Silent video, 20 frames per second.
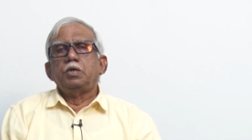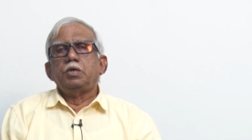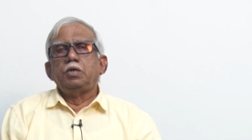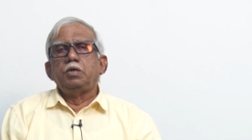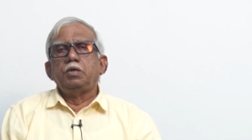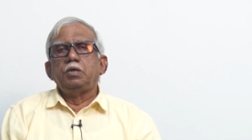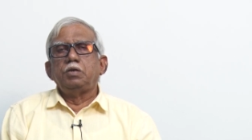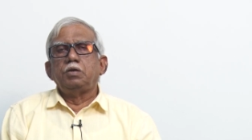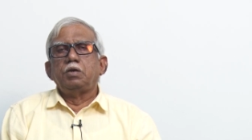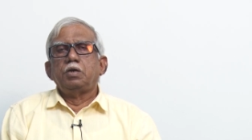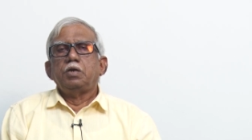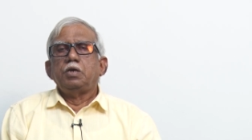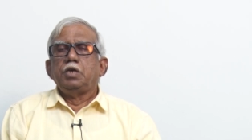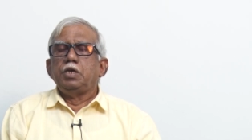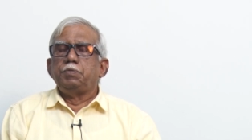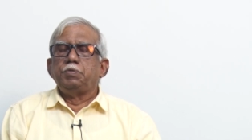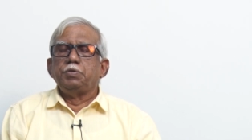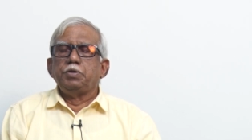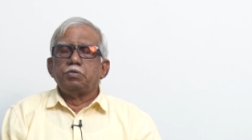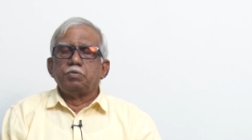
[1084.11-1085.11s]

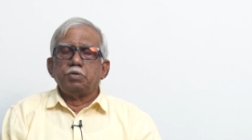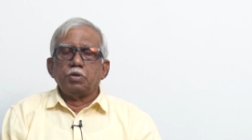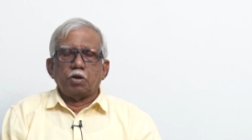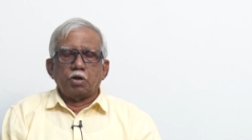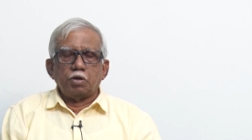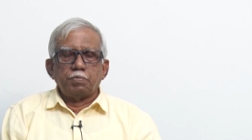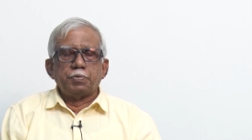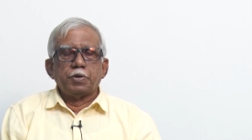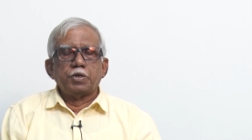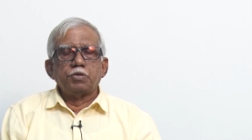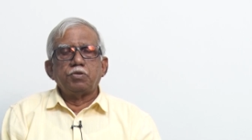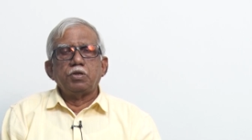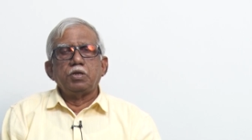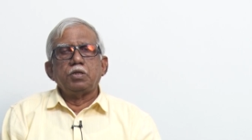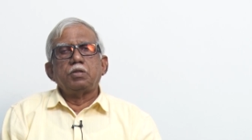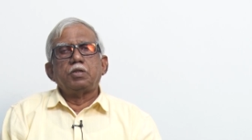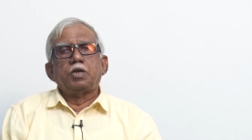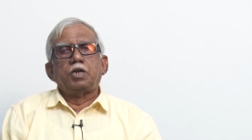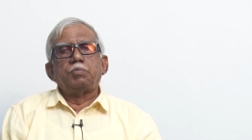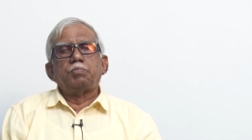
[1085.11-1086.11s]
If he is not
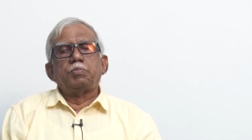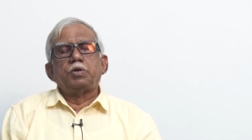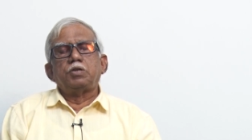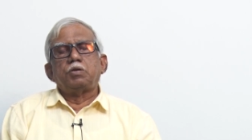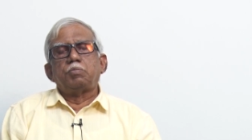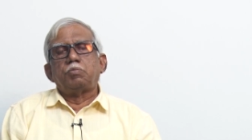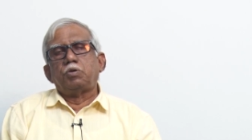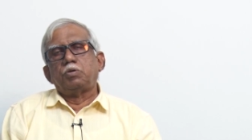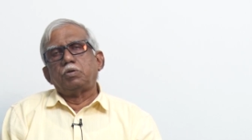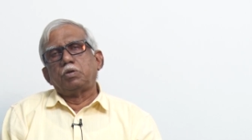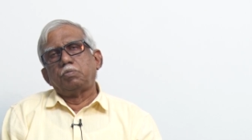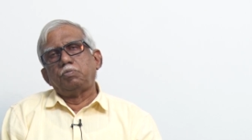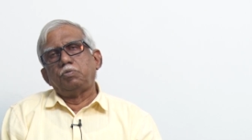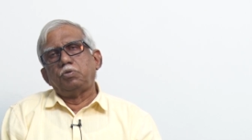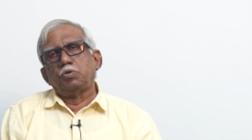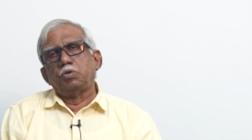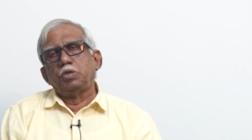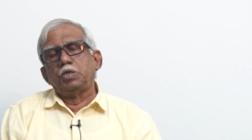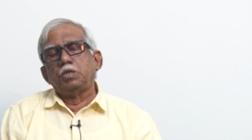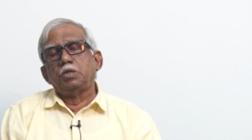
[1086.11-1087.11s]
passing that much amount of
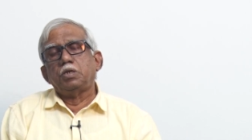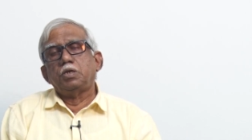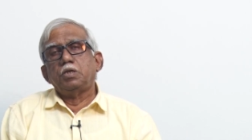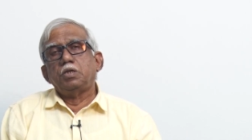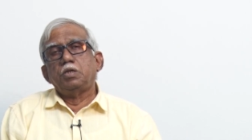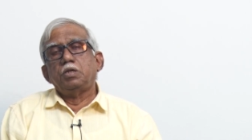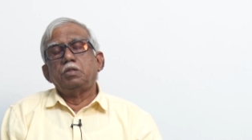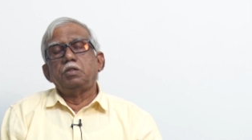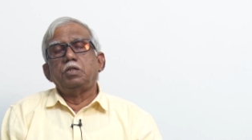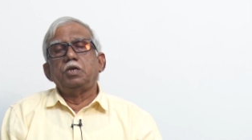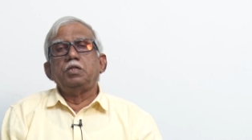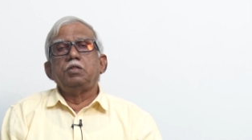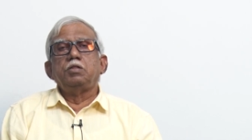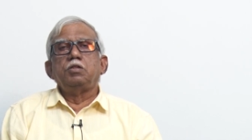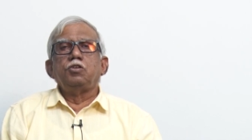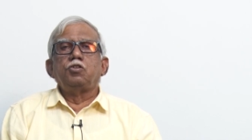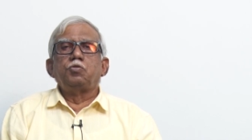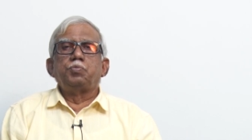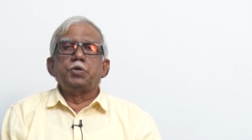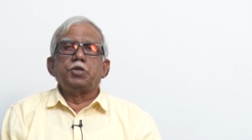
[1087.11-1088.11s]
urine, then
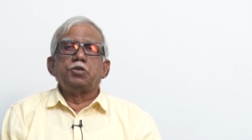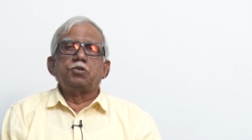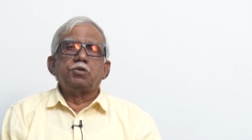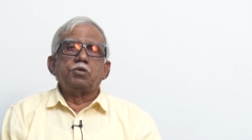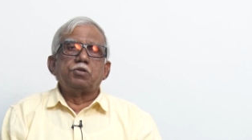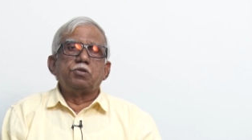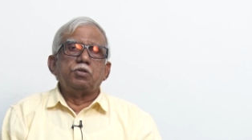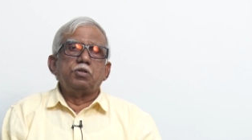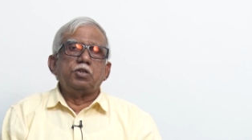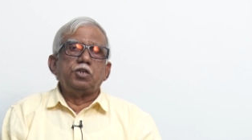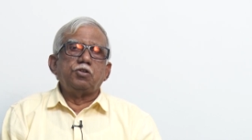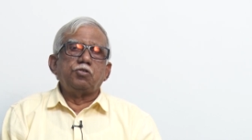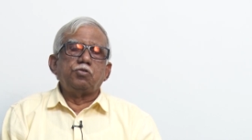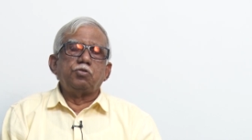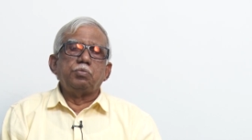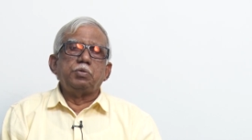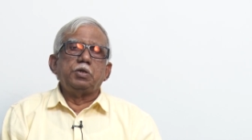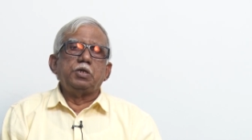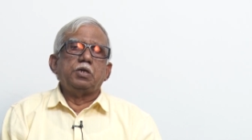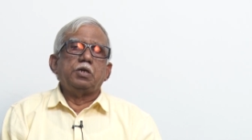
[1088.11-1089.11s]
these patients needs
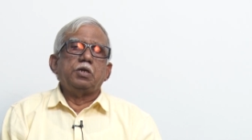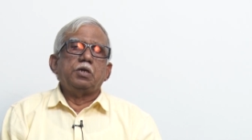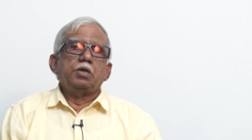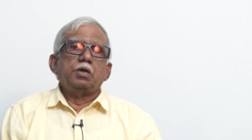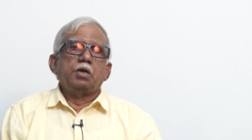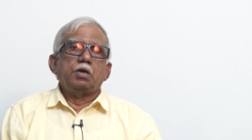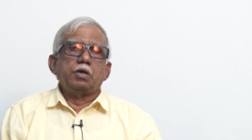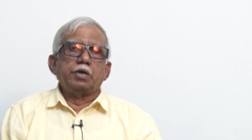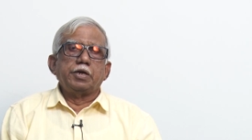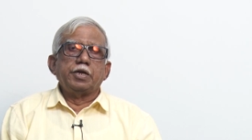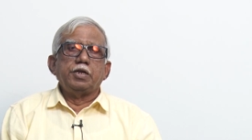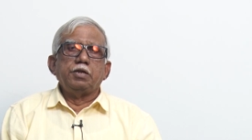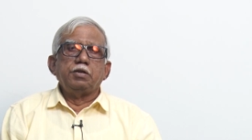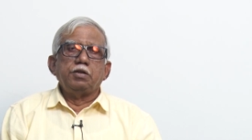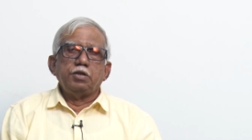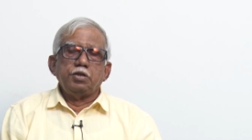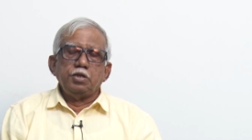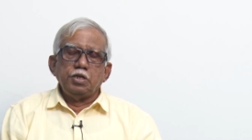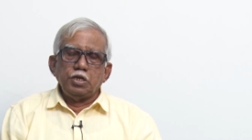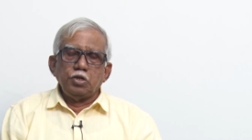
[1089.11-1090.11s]
to be again
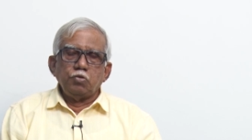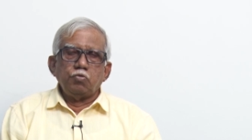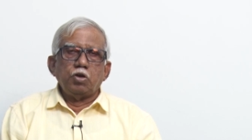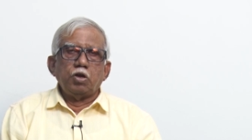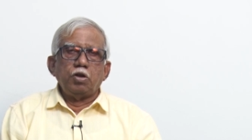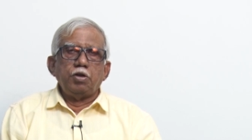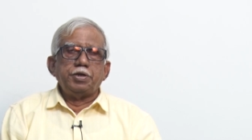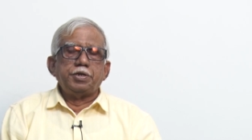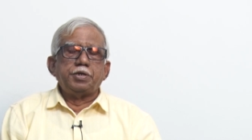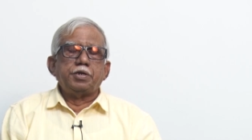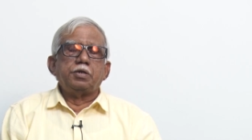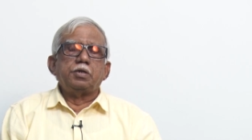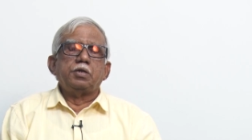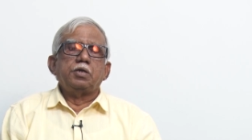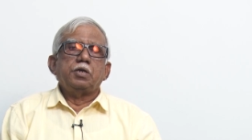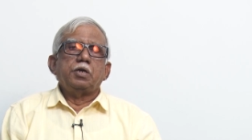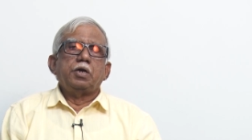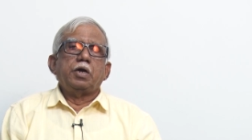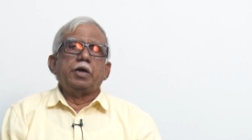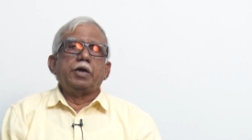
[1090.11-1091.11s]
re-evaluated,
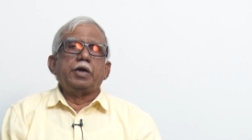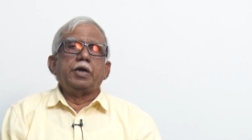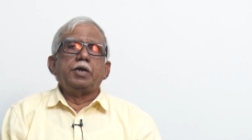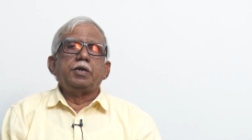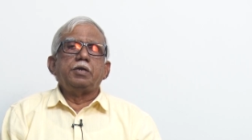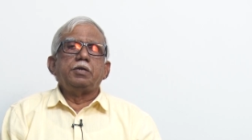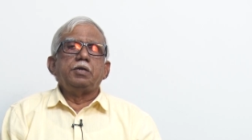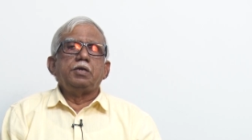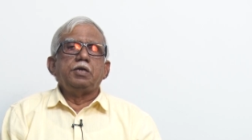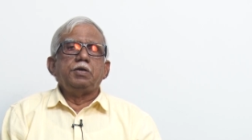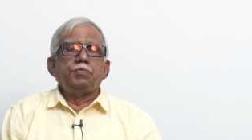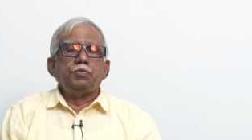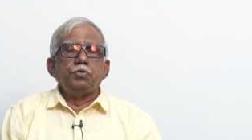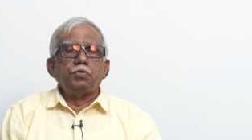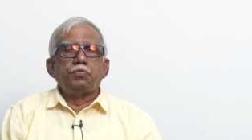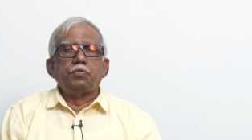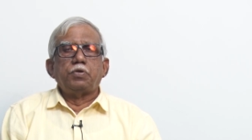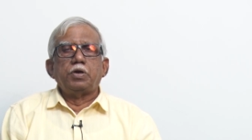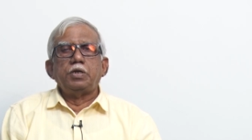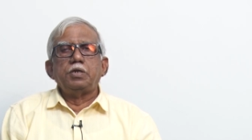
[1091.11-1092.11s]
and if
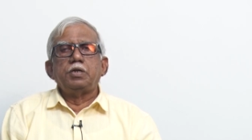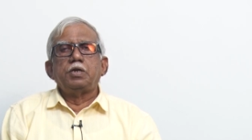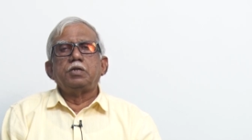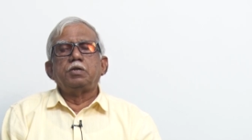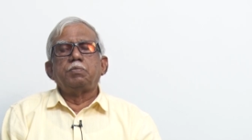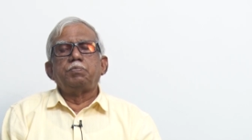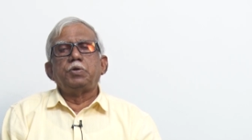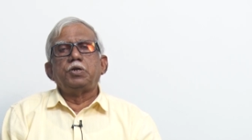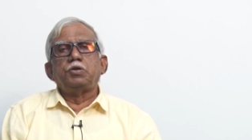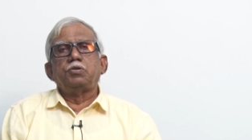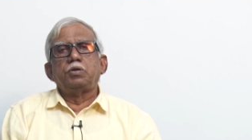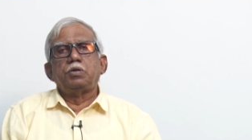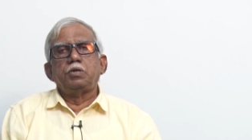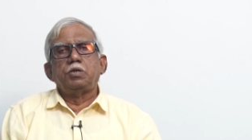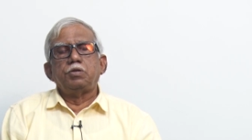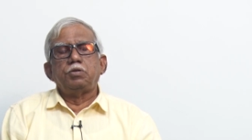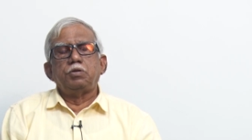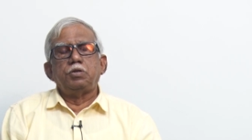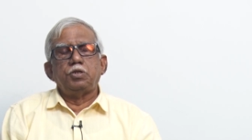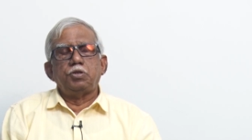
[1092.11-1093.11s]
you find that the patient
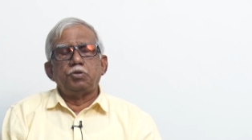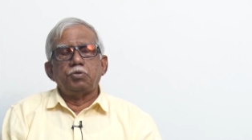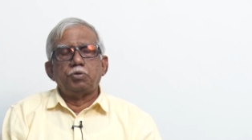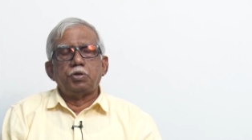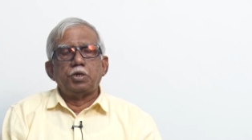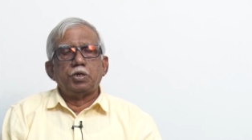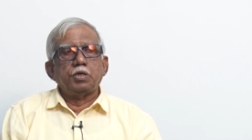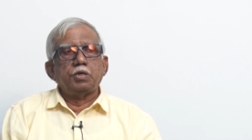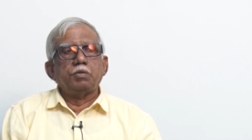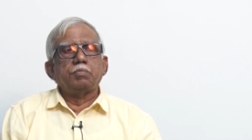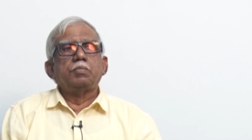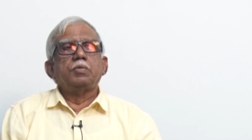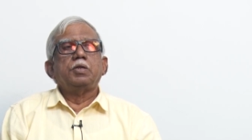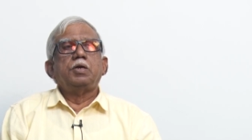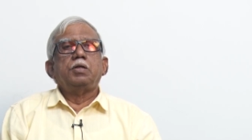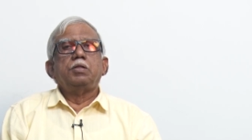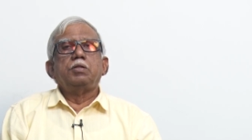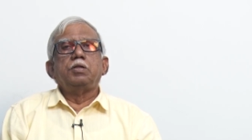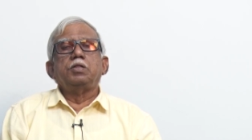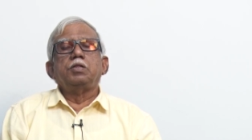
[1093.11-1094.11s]
is deteriorating,
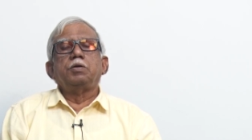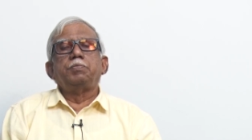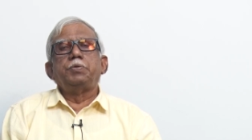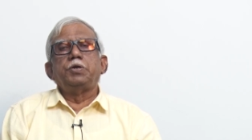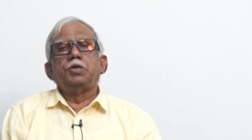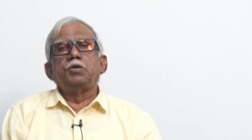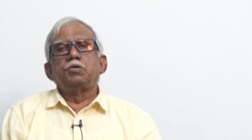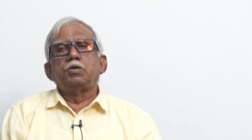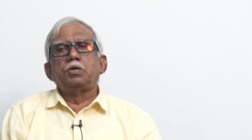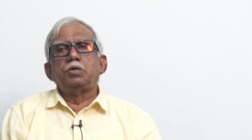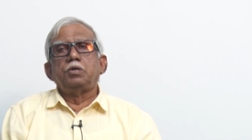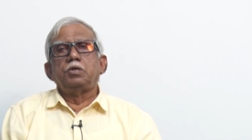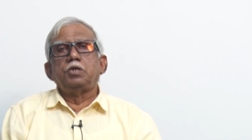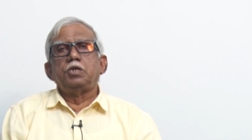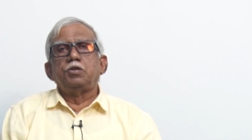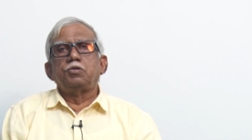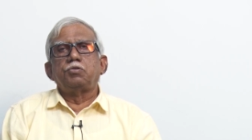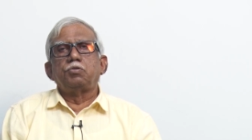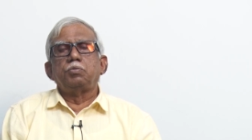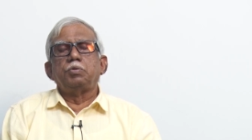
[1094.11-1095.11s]
then the patient
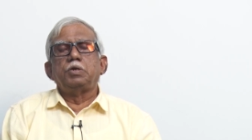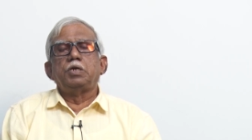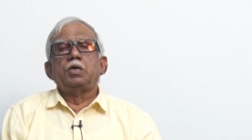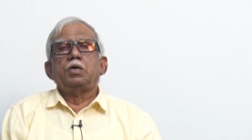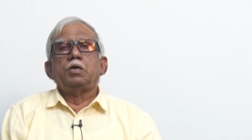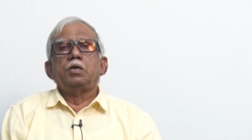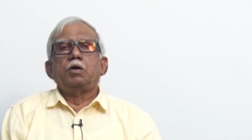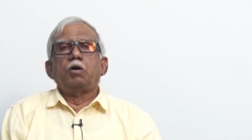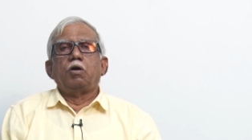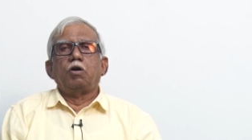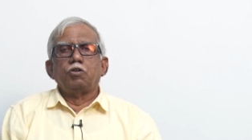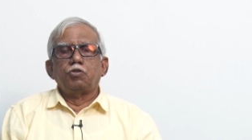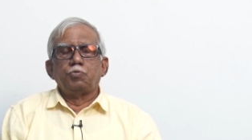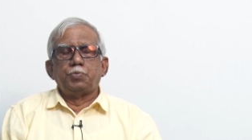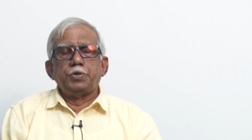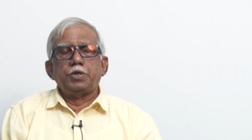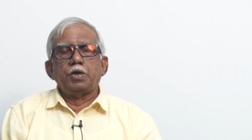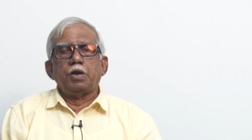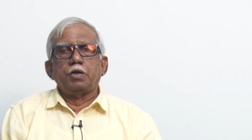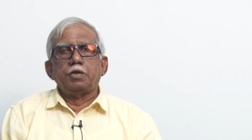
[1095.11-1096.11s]
needs to be
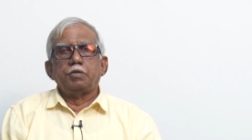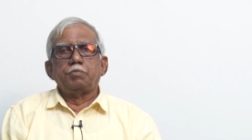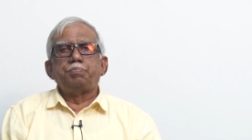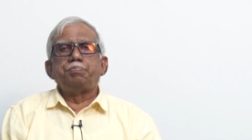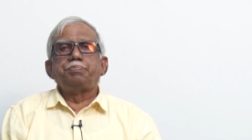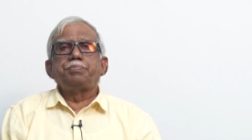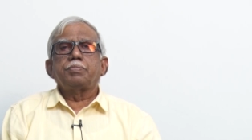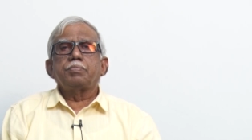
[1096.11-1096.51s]
hospitalized.